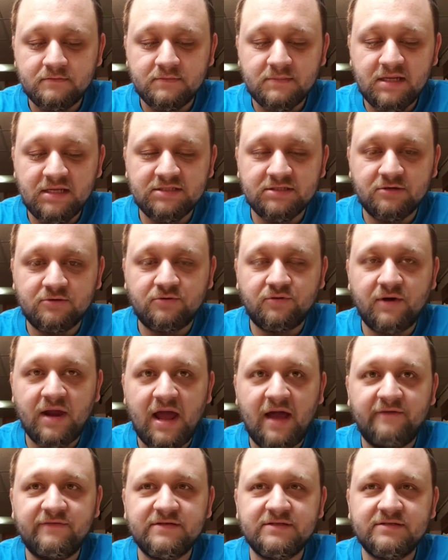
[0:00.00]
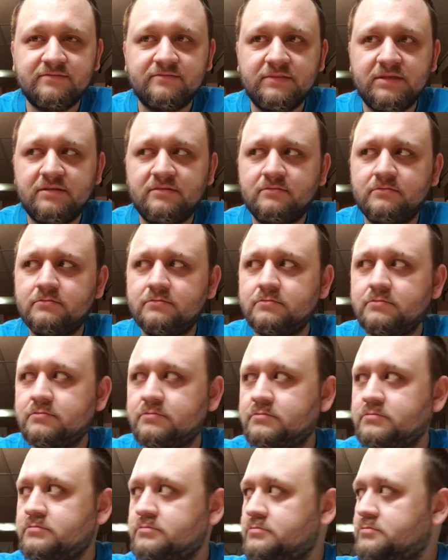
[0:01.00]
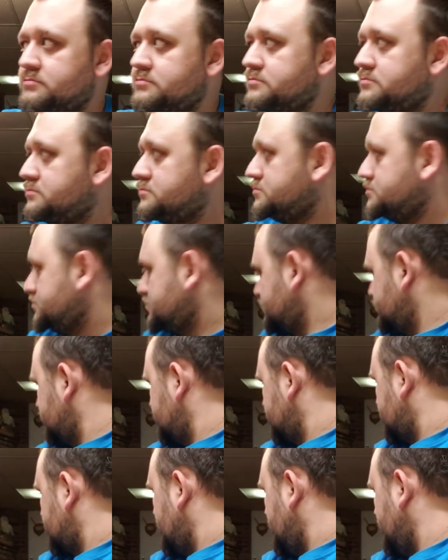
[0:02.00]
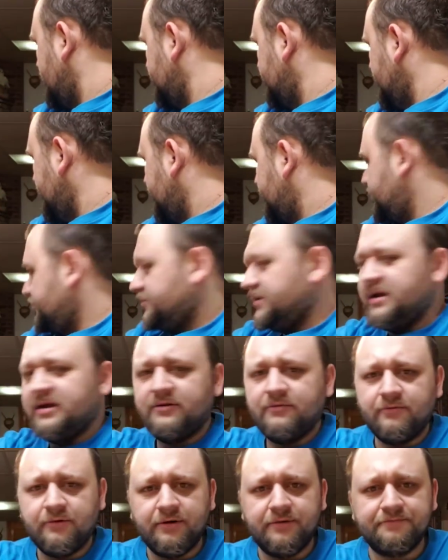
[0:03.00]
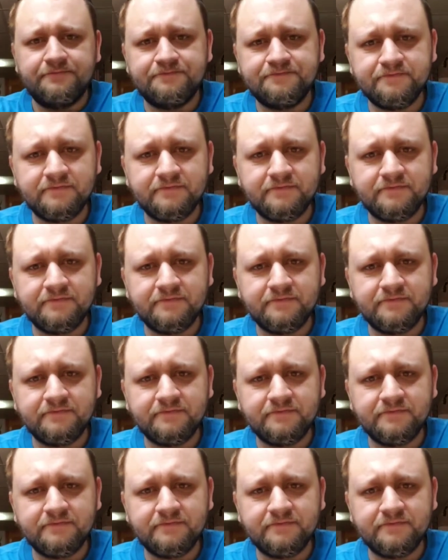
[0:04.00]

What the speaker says: It's a Craftsman. It's called a 3-in-1.